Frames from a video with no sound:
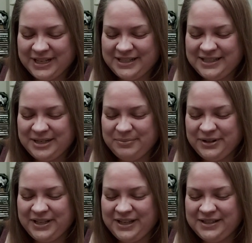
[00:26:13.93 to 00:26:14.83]
She's saying,
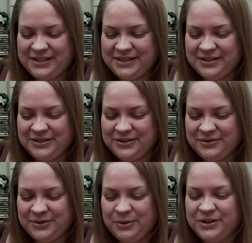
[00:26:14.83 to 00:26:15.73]
please
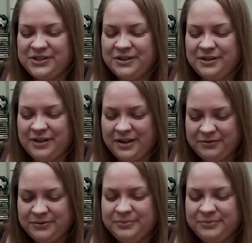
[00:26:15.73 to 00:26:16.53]
focus on the love.